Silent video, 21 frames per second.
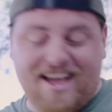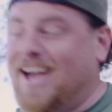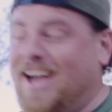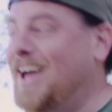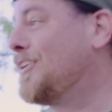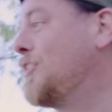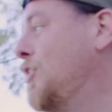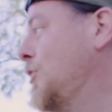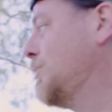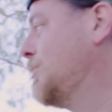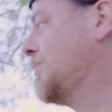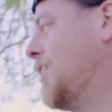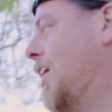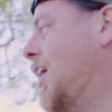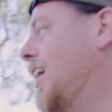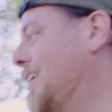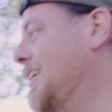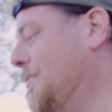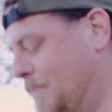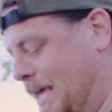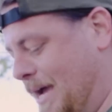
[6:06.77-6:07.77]
I don't know who
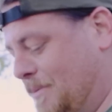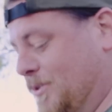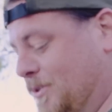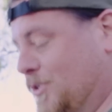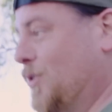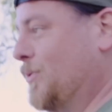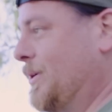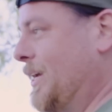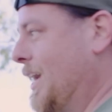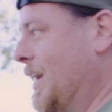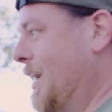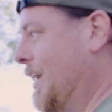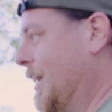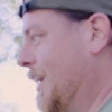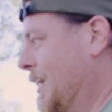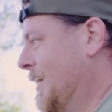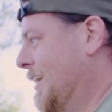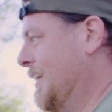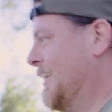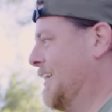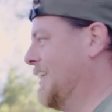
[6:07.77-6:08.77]
taught him that was okay.
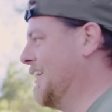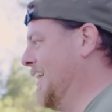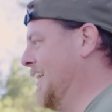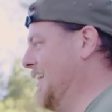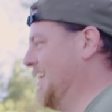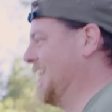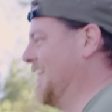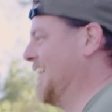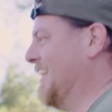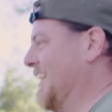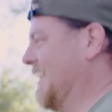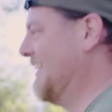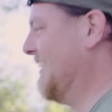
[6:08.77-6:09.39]
What?